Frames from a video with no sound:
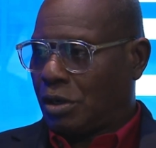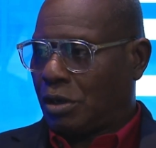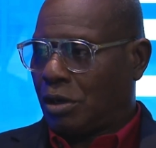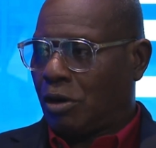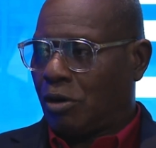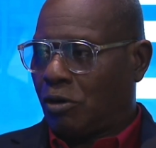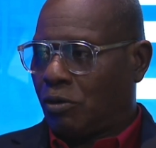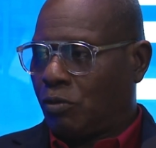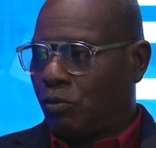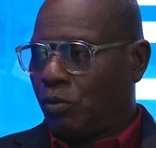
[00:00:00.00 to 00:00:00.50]

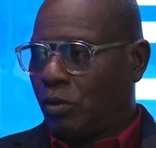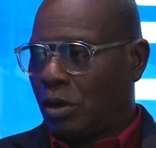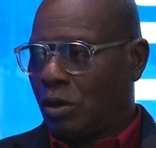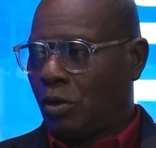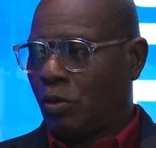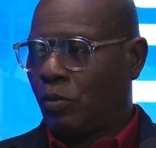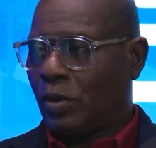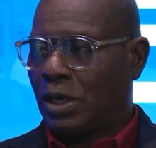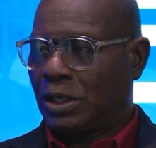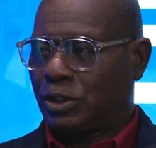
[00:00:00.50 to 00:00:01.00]
how
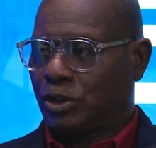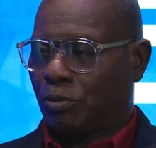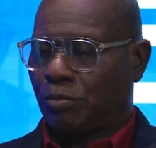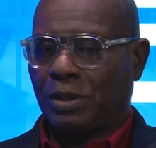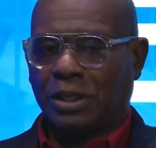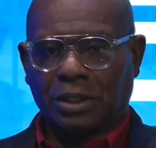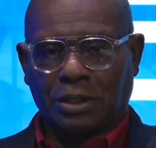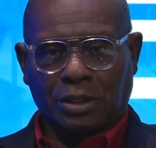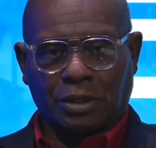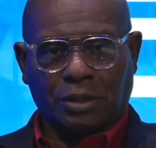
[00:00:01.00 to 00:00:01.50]
well
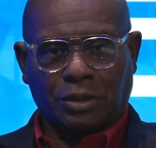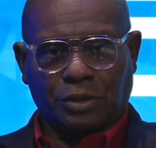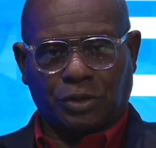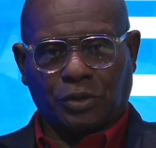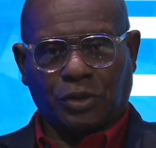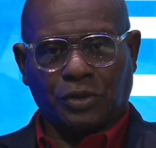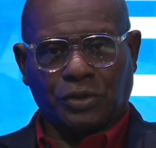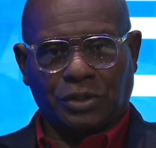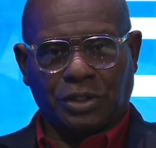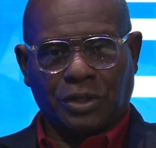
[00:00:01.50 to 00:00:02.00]
Jamaica
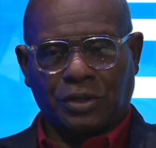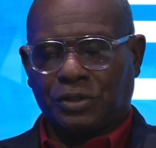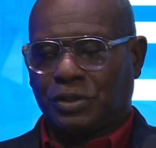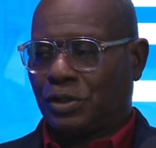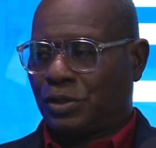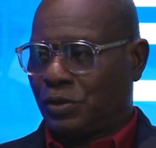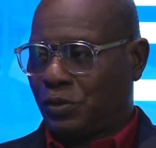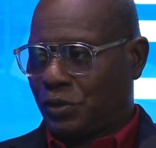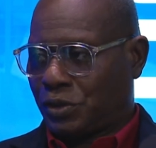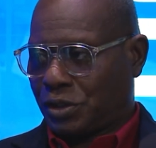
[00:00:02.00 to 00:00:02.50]
trusts their
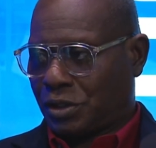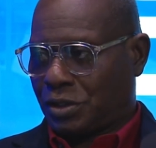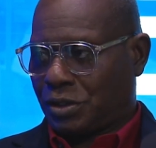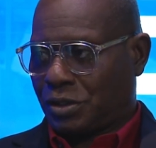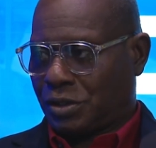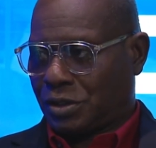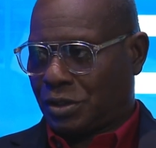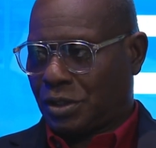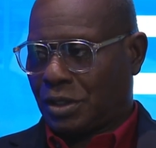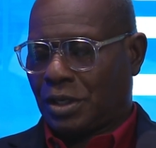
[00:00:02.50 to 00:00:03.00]

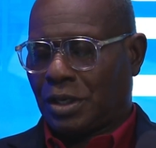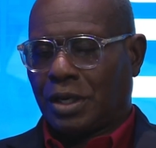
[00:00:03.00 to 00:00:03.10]
institutions.